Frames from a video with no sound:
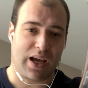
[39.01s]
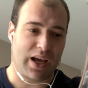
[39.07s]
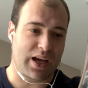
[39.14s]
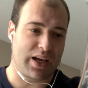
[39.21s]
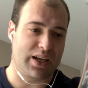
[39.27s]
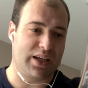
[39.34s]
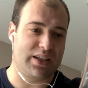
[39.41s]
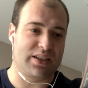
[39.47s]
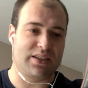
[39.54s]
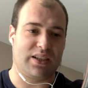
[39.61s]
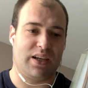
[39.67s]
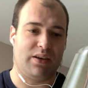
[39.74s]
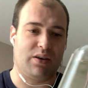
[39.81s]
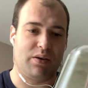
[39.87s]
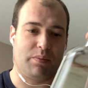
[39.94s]
and
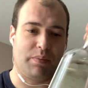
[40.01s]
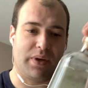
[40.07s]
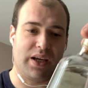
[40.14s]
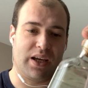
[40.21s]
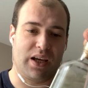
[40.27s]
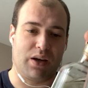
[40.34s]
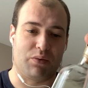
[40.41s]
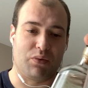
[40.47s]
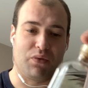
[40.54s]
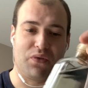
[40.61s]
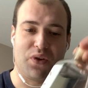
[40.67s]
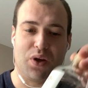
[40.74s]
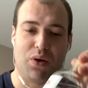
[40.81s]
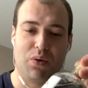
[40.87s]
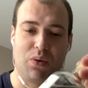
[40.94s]
it will be a
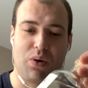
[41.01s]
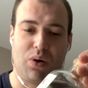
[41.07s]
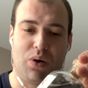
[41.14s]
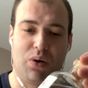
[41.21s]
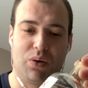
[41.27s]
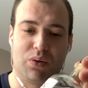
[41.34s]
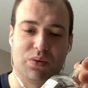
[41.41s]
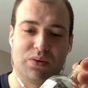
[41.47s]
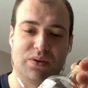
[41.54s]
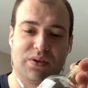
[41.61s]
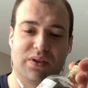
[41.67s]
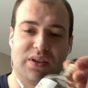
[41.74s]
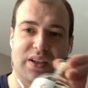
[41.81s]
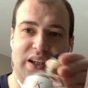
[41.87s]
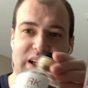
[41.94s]
review
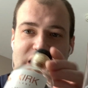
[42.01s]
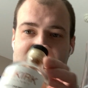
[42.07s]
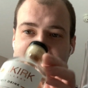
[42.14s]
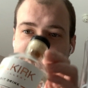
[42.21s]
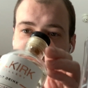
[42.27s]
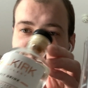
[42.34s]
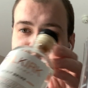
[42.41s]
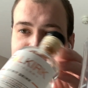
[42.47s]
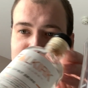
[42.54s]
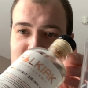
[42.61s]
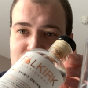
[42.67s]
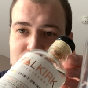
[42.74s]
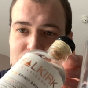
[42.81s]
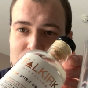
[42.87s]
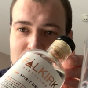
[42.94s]
on the
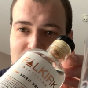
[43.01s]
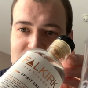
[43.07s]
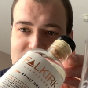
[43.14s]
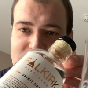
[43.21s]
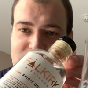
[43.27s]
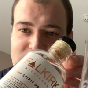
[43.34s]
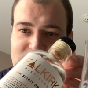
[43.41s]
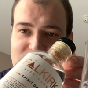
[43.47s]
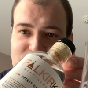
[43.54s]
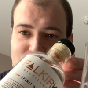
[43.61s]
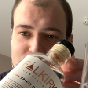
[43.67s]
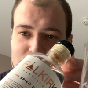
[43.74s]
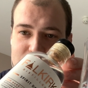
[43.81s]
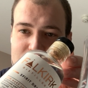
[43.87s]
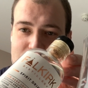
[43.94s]
new make
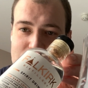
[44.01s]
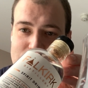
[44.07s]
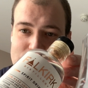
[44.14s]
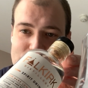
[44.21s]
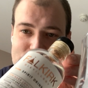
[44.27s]
spirit,